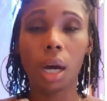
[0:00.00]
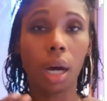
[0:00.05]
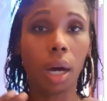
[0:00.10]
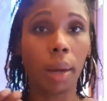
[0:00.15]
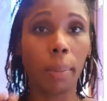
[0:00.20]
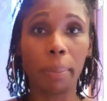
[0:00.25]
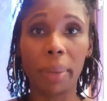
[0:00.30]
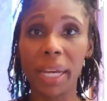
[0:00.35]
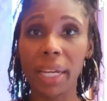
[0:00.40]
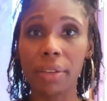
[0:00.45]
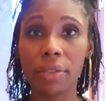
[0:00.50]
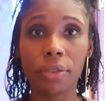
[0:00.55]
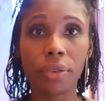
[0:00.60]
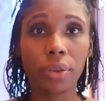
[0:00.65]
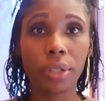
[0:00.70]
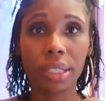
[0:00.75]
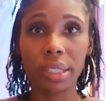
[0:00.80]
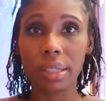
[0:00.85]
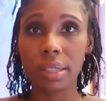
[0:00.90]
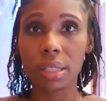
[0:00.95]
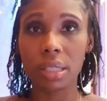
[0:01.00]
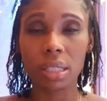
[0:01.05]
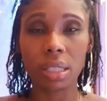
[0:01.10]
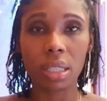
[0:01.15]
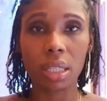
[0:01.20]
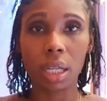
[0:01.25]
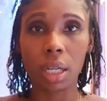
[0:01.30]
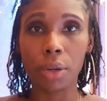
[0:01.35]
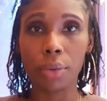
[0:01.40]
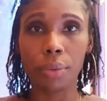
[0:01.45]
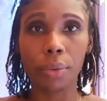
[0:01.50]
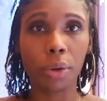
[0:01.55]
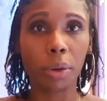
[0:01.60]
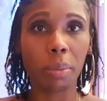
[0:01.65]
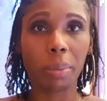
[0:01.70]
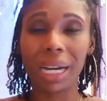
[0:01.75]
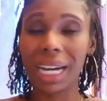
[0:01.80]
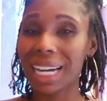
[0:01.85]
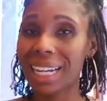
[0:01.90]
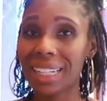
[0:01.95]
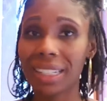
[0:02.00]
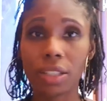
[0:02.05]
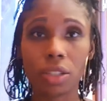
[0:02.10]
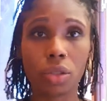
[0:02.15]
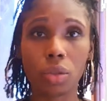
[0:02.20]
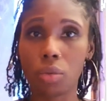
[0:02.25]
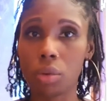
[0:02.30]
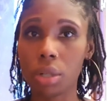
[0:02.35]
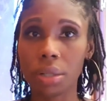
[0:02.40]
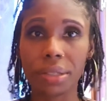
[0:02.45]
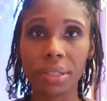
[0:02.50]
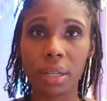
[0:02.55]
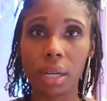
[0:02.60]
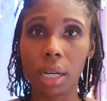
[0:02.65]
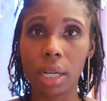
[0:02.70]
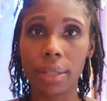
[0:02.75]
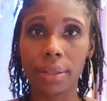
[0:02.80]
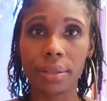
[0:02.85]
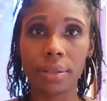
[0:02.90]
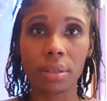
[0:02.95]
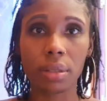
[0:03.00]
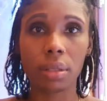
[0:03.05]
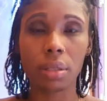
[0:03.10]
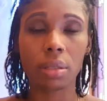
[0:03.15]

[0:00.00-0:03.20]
a bed, for instance, in a room and it's the wrong size.